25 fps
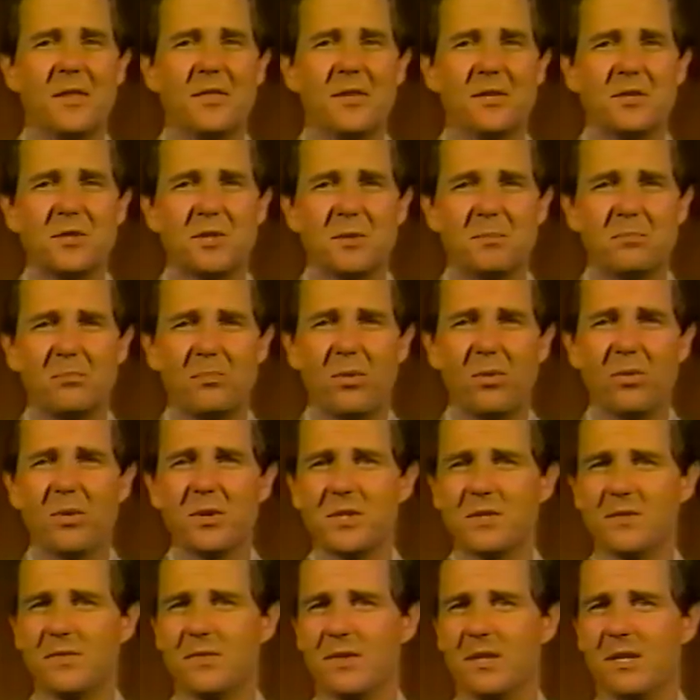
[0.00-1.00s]
The
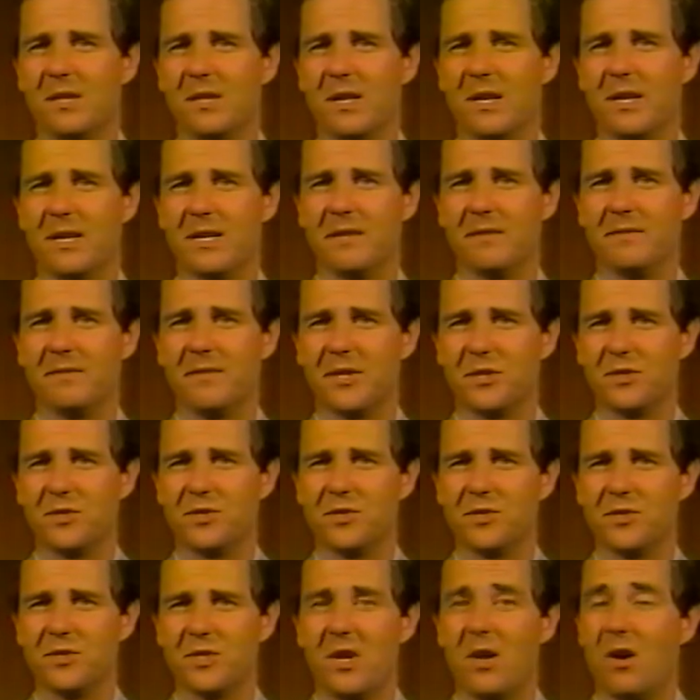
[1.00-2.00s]
supports for the lighting
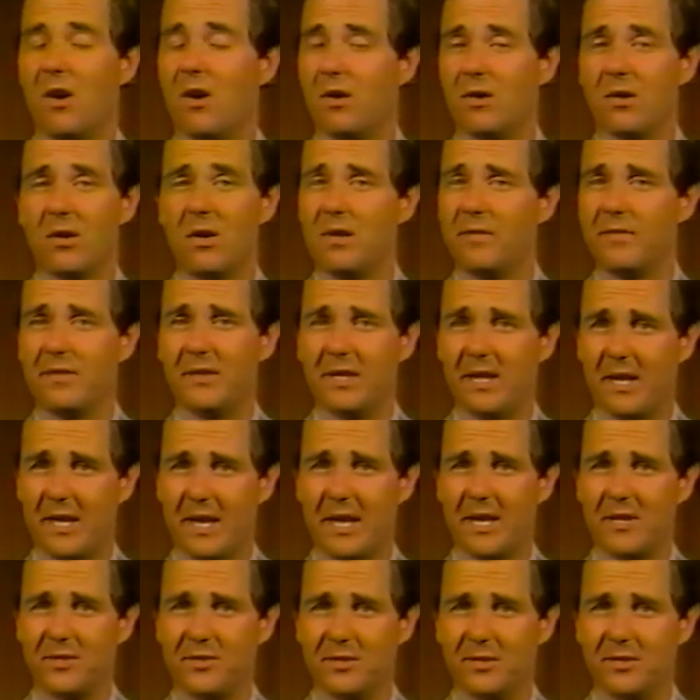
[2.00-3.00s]
fixtures are often a
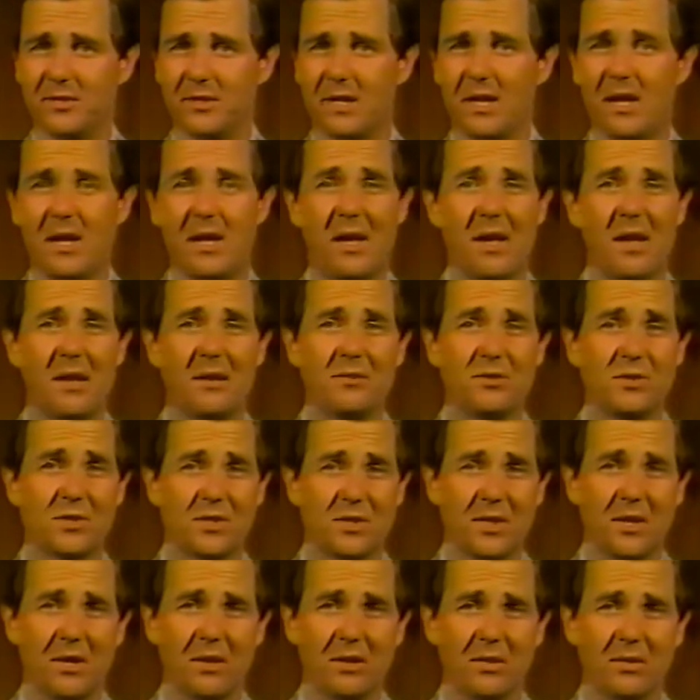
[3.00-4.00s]
hazard, and
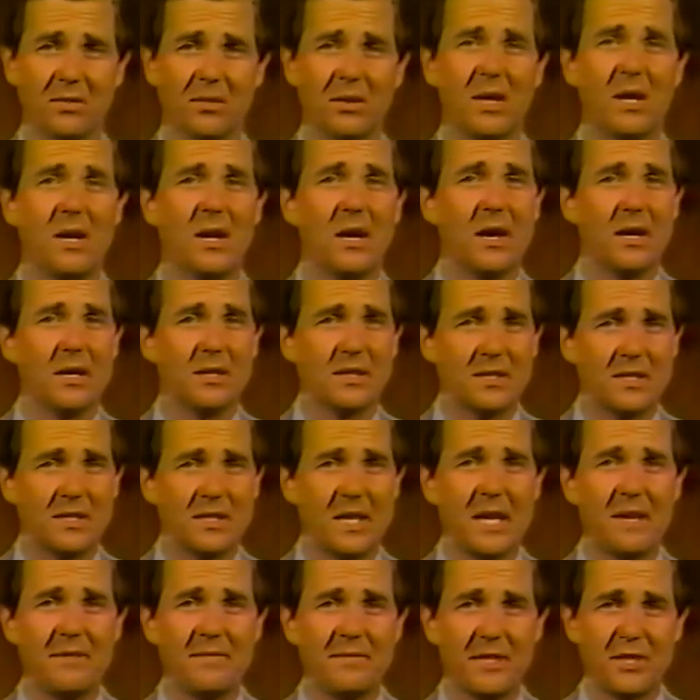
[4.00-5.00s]
so a
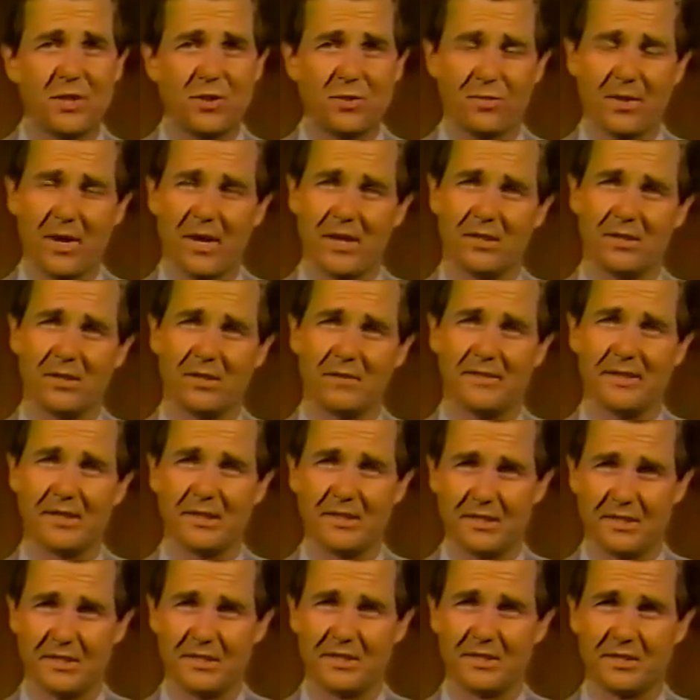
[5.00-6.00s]
safety trade-off
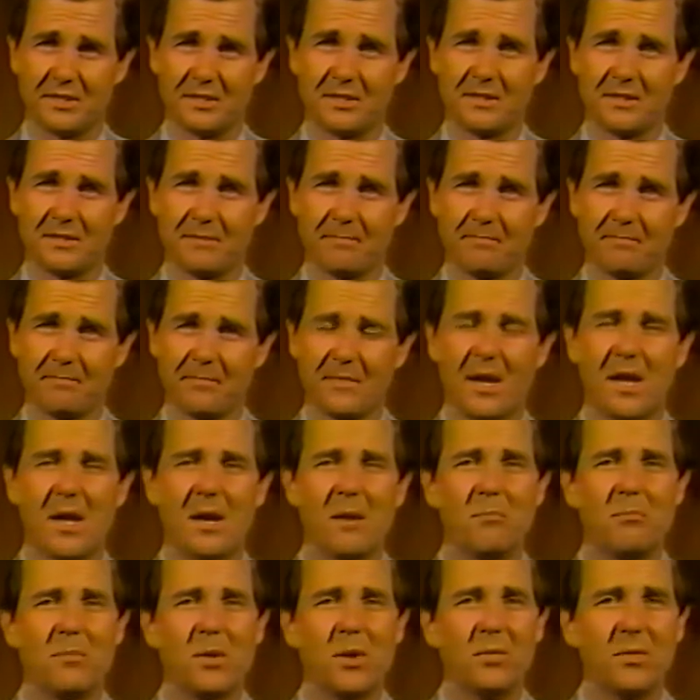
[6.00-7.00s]
exists.
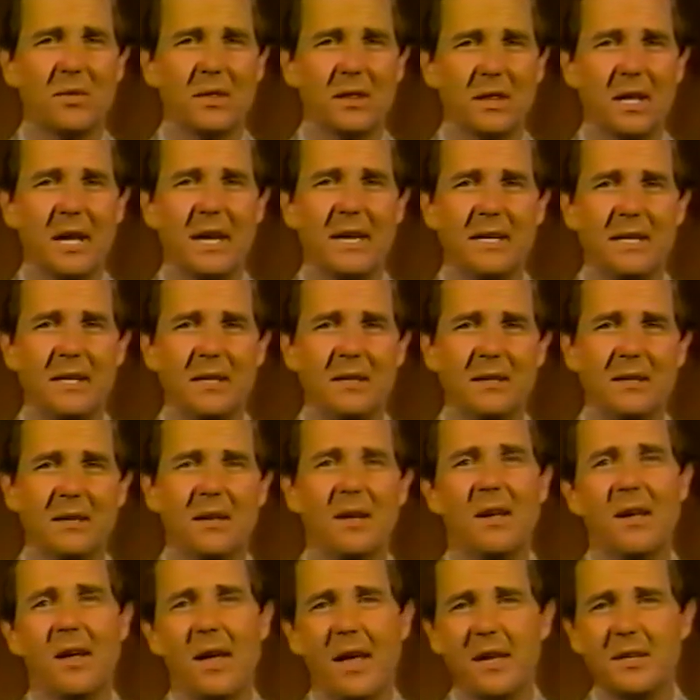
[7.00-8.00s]
Both lighting
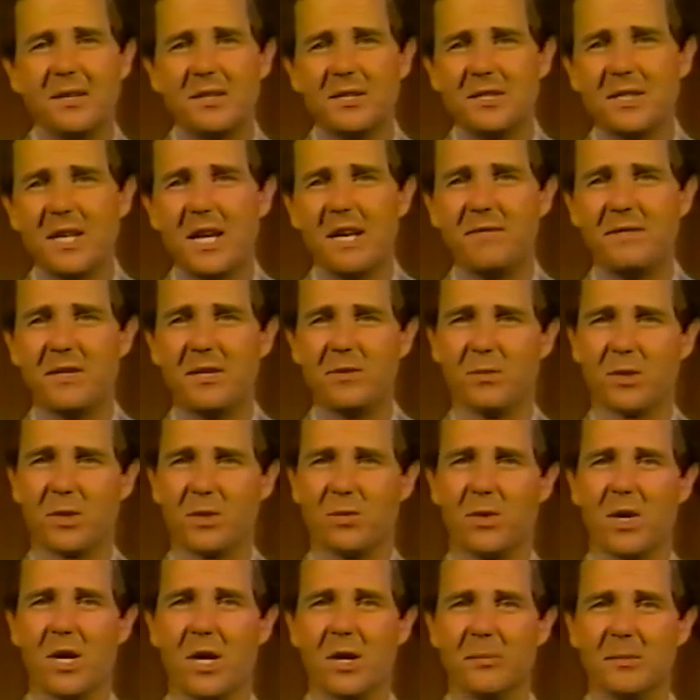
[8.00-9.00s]
and safety
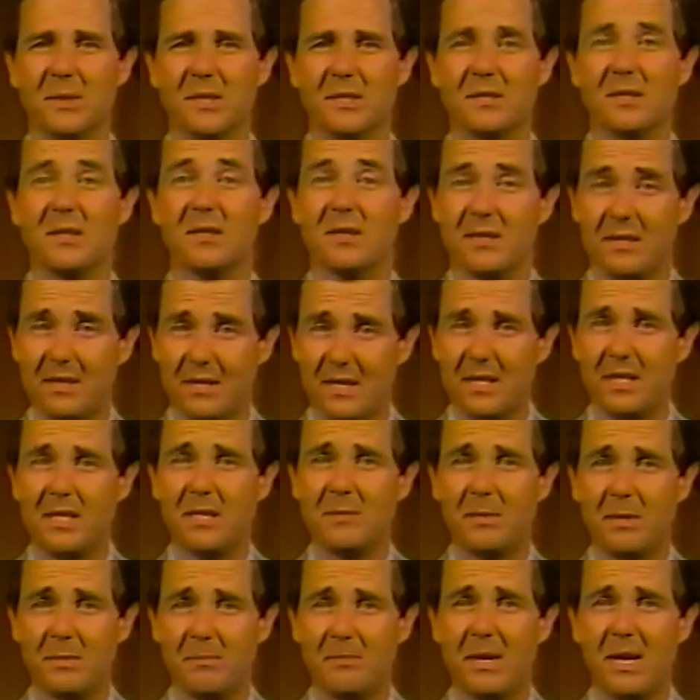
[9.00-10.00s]
requirements need
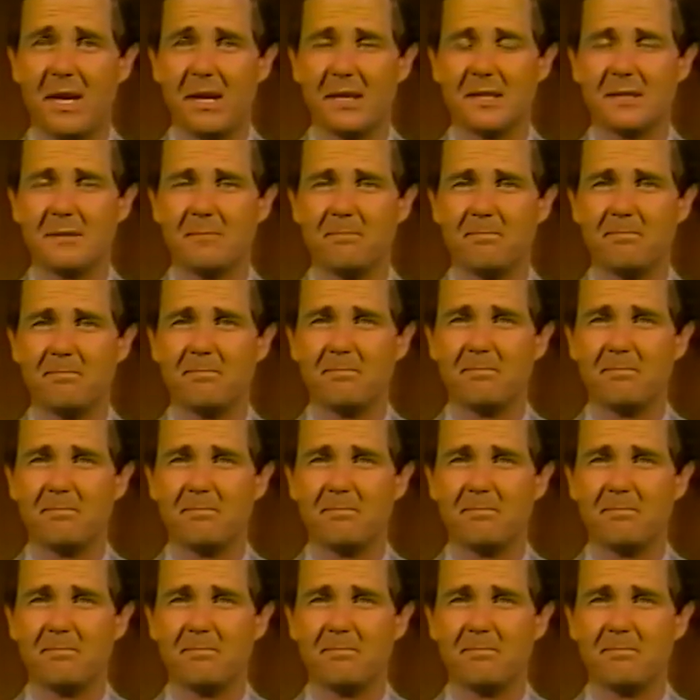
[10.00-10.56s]
to be met.